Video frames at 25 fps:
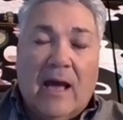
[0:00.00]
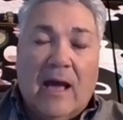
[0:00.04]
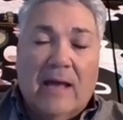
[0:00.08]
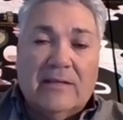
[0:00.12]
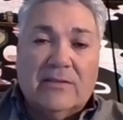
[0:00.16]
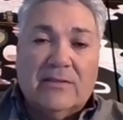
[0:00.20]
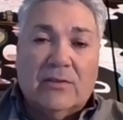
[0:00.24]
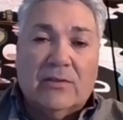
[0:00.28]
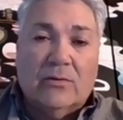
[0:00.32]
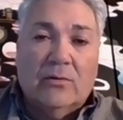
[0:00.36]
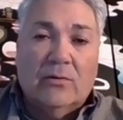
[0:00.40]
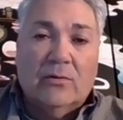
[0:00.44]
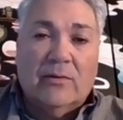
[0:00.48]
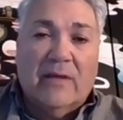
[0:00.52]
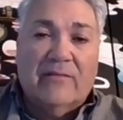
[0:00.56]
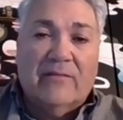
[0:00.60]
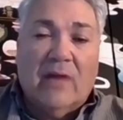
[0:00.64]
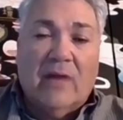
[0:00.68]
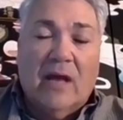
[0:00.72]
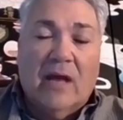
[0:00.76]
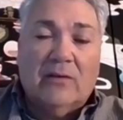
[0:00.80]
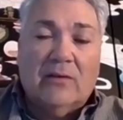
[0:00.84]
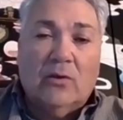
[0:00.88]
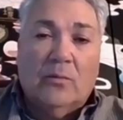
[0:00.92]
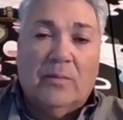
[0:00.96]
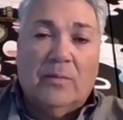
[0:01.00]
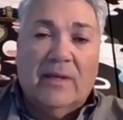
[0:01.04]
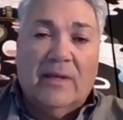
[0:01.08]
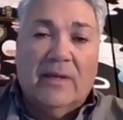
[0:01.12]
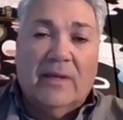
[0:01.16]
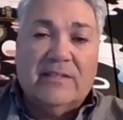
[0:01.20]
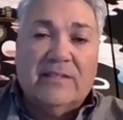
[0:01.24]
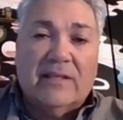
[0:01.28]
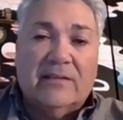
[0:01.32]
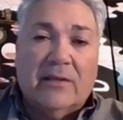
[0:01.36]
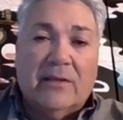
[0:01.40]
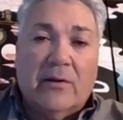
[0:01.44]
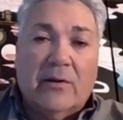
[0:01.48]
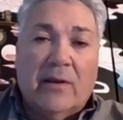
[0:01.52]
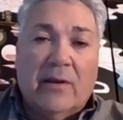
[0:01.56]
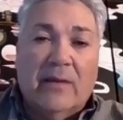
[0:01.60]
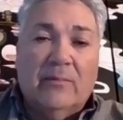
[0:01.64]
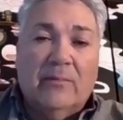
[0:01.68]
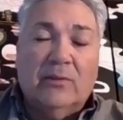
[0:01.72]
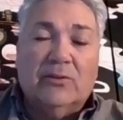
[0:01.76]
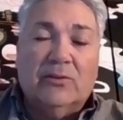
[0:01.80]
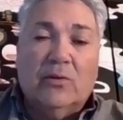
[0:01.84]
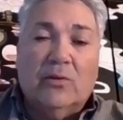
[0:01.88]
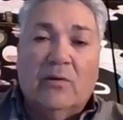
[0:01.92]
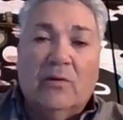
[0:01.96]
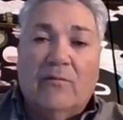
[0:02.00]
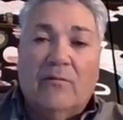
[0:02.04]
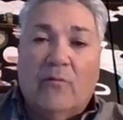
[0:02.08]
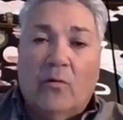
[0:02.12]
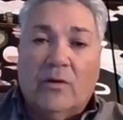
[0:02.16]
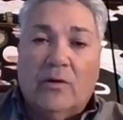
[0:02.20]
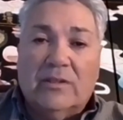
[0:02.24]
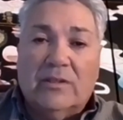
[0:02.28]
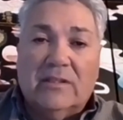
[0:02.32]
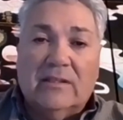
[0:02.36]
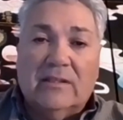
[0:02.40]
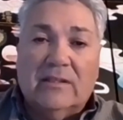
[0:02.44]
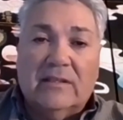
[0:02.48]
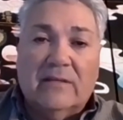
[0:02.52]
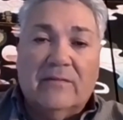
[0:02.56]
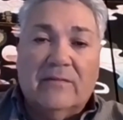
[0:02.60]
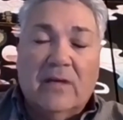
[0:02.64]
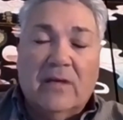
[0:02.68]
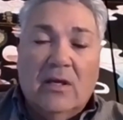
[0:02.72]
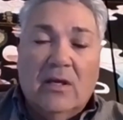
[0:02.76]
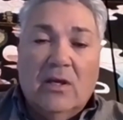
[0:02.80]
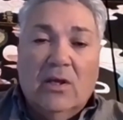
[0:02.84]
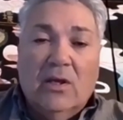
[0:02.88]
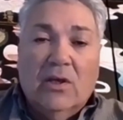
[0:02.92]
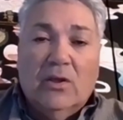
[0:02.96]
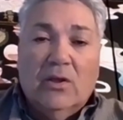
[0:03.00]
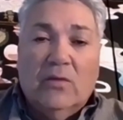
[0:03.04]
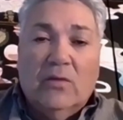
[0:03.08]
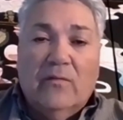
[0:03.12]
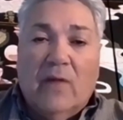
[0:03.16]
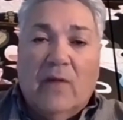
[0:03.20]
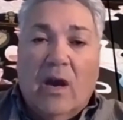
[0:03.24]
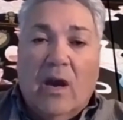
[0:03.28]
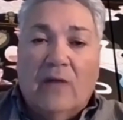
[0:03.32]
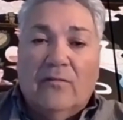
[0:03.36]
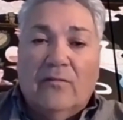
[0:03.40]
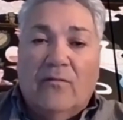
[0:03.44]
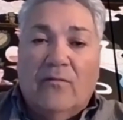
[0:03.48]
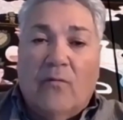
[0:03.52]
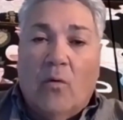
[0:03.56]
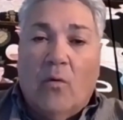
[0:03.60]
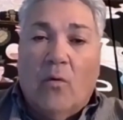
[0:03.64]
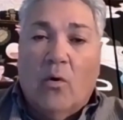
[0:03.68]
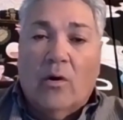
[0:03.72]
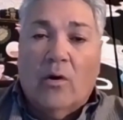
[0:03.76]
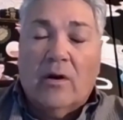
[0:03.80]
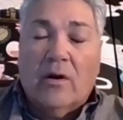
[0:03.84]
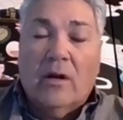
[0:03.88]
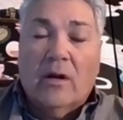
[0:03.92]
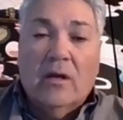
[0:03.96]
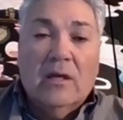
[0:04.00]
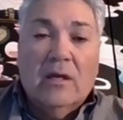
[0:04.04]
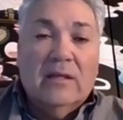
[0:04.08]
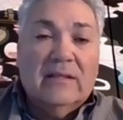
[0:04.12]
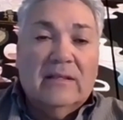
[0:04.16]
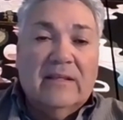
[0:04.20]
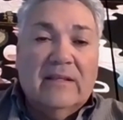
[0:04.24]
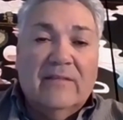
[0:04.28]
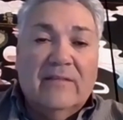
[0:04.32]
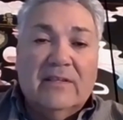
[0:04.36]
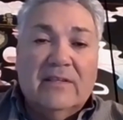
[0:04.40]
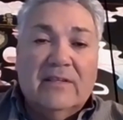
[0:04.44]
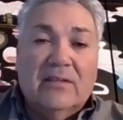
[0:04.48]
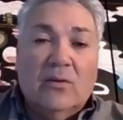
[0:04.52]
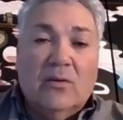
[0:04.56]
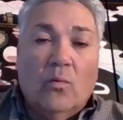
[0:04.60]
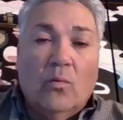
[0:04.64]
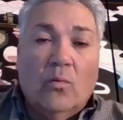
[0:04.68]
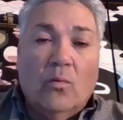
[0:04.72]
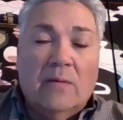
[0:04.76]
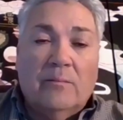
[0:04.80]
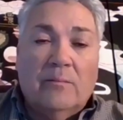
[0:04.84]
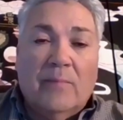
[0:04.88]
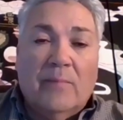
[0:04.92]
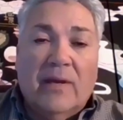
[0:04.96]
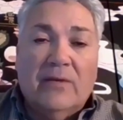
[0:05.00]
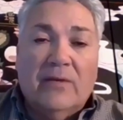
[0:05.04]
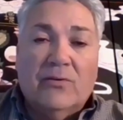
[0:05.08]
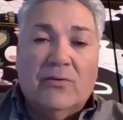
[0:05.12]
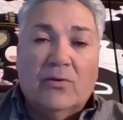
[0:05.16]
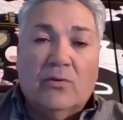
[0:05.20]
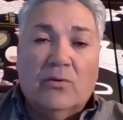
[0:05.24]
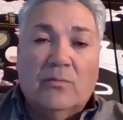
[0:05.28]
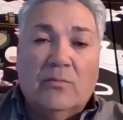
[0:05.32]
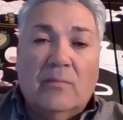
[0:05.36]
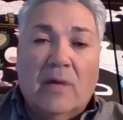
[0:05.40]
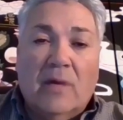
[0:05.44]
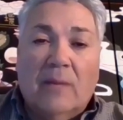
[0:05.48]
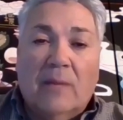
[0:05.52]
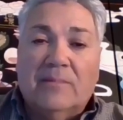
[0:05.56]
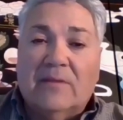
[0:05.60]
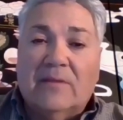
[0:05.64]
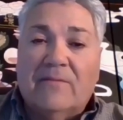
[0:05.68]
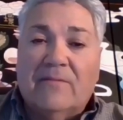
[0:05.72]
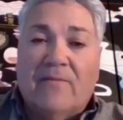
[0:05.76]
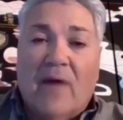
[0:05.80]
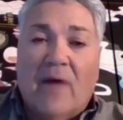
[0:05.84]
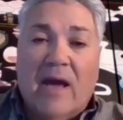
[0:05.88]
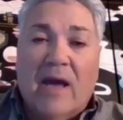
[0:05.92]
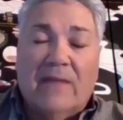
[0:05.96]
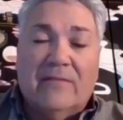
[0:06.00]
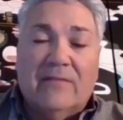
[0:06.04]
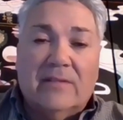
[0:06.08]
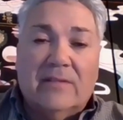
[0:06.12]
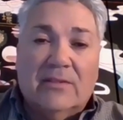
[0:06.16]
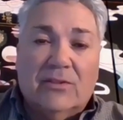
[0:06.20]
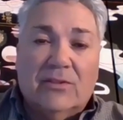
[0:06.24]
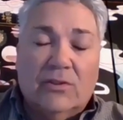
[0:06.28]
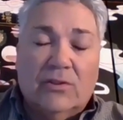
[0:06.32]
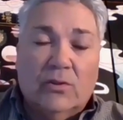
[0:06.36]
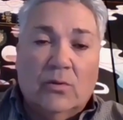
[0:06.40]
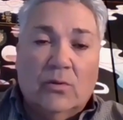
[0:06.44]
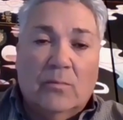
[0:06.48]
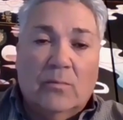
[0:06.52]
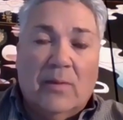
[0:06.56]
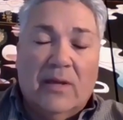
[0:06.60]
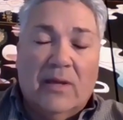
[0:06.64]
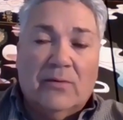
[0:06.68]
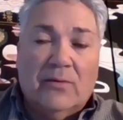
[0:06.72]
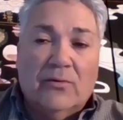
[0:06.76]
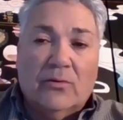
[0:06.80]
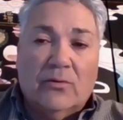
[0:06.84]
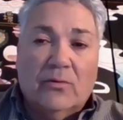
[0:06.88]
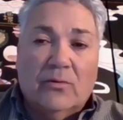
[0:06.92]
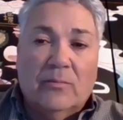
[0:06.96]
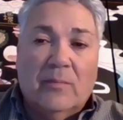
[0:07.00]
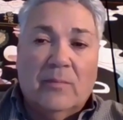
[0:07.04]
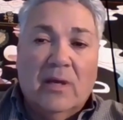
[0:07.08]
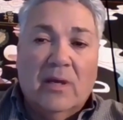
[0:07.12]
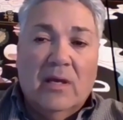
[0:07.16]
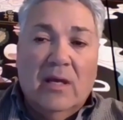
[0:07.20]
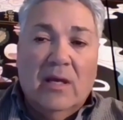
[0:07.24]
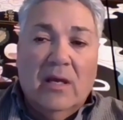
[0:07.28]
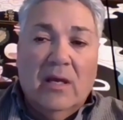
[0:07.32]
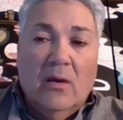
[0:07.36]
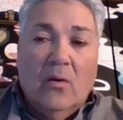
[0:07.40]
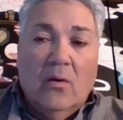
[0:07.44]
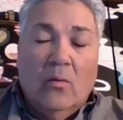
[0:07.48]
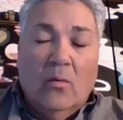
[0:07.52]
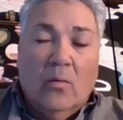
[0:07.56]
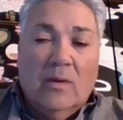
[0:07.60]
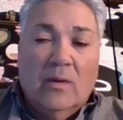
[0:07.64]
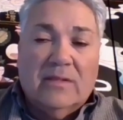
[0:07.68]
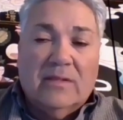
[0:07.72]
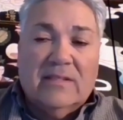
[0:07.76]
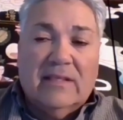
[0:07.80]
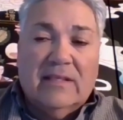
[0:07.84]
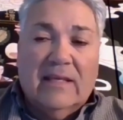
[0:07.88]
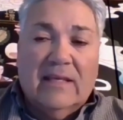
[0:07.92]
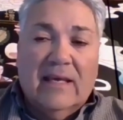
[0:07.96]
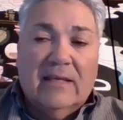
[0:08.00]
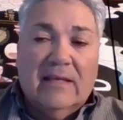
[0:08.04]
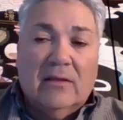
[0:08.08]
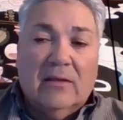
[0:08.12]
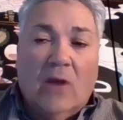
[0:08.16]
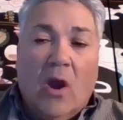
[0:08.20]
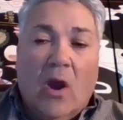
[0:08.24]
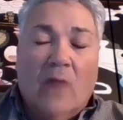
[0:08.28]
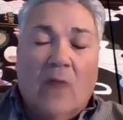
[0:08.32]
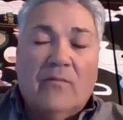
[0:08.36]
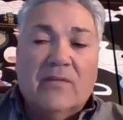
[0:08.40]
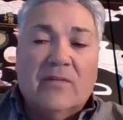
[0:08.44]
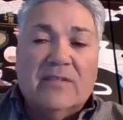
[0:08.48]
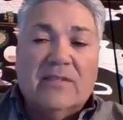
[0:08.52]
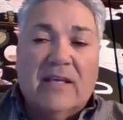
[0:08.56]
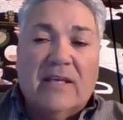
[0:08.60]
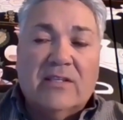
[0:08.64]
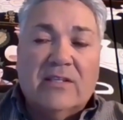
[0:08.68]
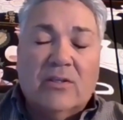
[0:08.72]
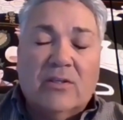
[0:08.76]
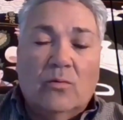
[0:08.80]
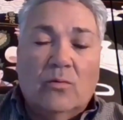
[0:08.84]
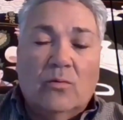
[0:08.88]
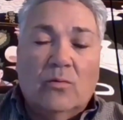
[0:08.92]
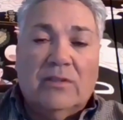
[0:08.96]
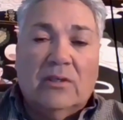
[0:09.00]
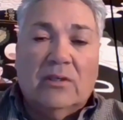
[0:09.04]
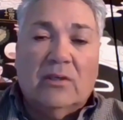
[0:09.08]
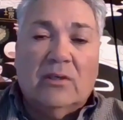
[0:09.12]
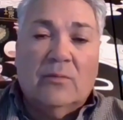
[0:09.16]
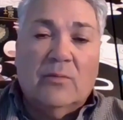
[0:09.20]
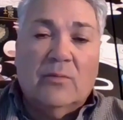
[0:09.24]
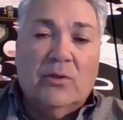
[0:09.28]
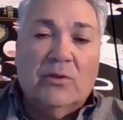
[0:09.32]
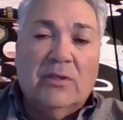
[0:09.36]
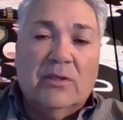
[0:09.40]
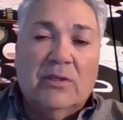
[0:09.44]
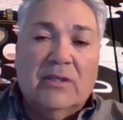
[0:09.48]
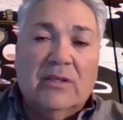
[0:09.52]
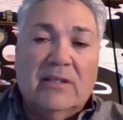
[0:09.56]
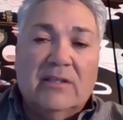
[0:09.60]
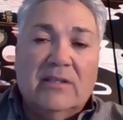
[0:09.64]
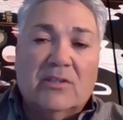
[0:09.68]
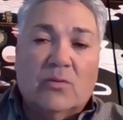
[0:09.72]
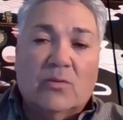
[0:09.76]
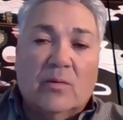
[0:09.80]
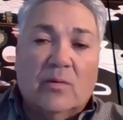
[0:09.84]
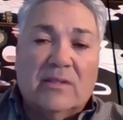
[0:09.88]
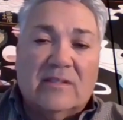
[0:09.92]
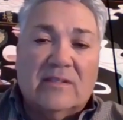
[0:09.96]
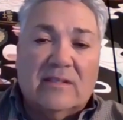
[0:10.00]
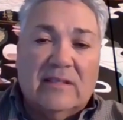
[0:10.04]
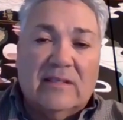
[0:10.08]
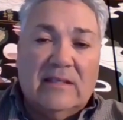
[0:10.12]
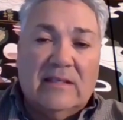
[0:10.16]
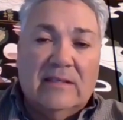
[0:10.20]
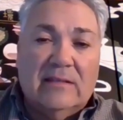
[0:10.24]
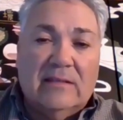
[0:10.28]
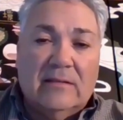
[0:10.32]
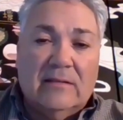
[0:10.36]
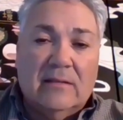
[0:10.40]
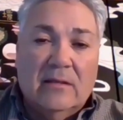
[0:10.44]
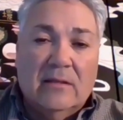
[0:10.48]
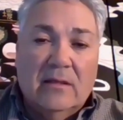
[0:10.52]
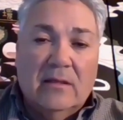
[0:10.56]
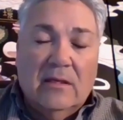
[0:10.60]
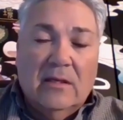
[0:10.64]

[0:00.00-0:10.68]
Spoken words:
high school, they've got no place that they're able to afford to live. You've got 4 living in a 1-bedroom, up to 5 in a 2-bedroom. Once again, conversation with the community is what's needed.